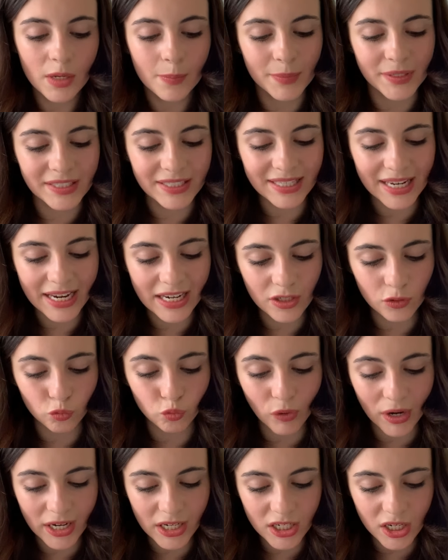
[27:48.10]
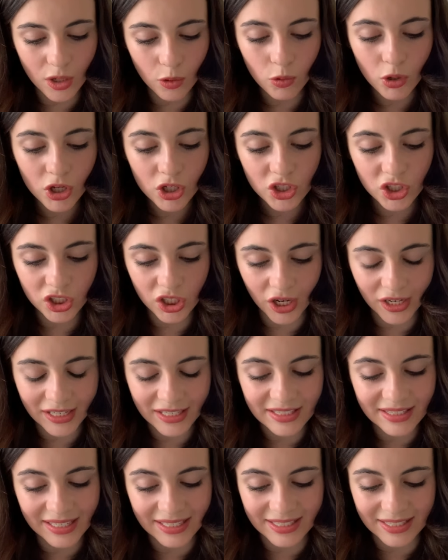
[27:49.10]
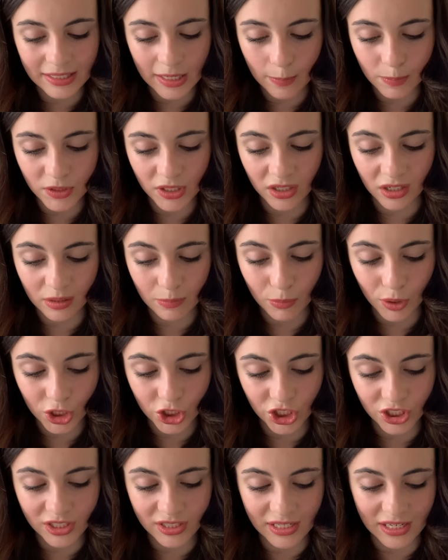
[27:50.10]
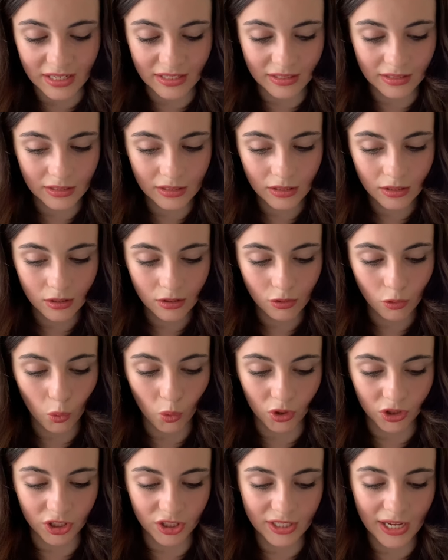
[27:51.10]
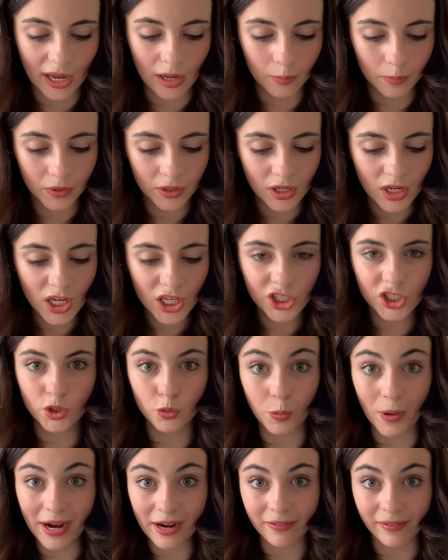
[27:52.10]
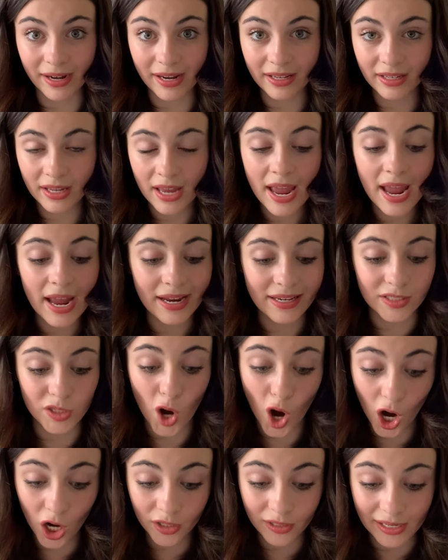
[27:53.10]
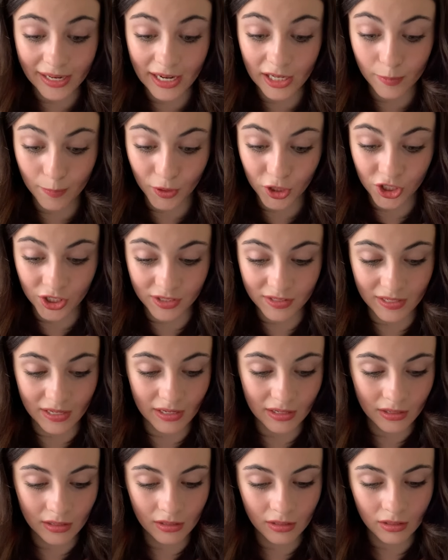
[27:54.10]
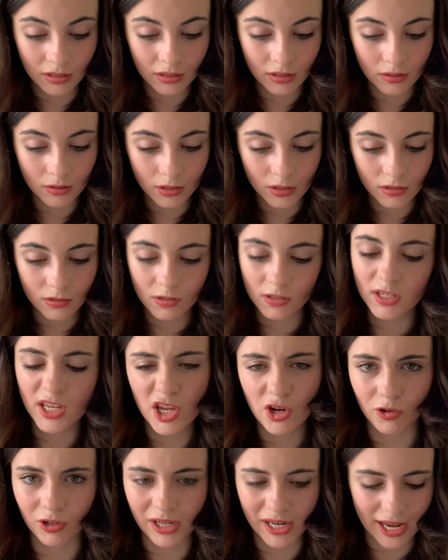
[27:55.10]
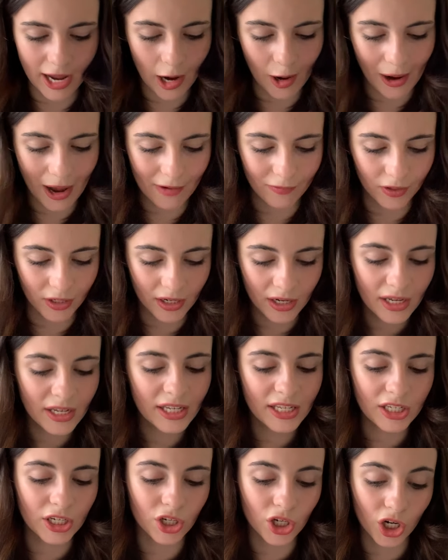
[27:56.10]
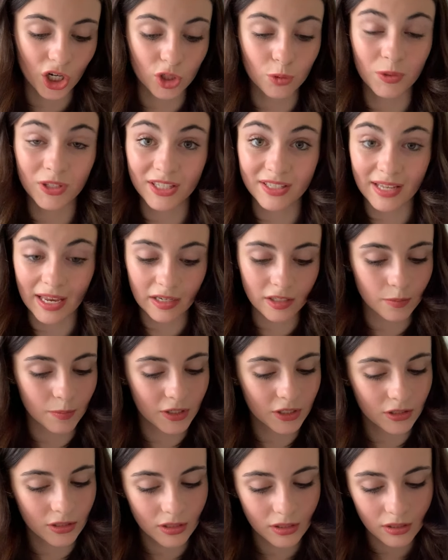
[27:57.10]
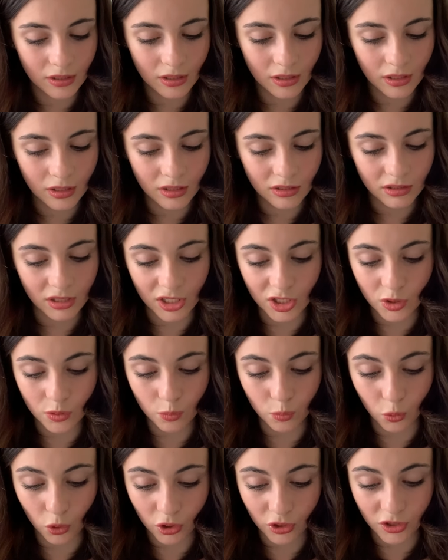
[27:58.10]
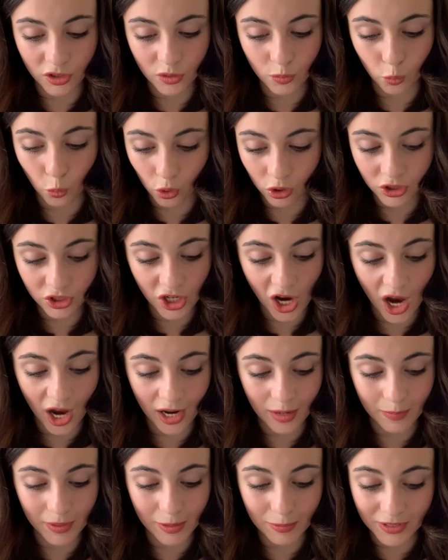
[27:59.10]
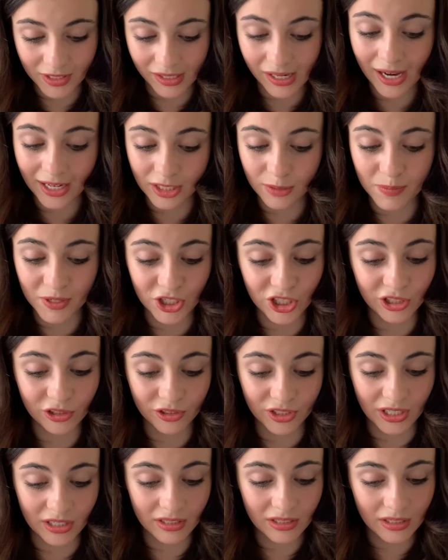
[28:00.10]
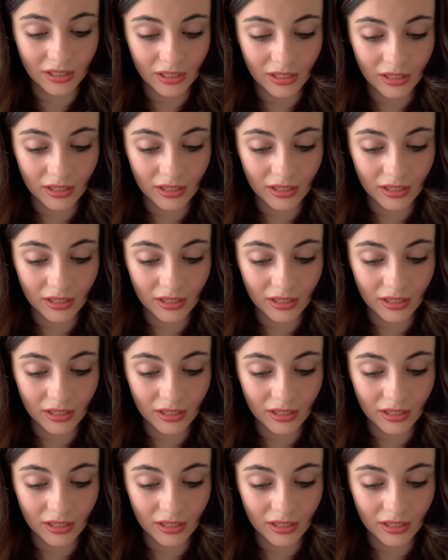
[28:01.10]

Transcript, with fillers: Maintain radio silence except in emergencies, ordered Kelp. Swearing is hardly an emergency. Secretly, however, he concurred with the sentiment. This was one time he was glad to be shielded.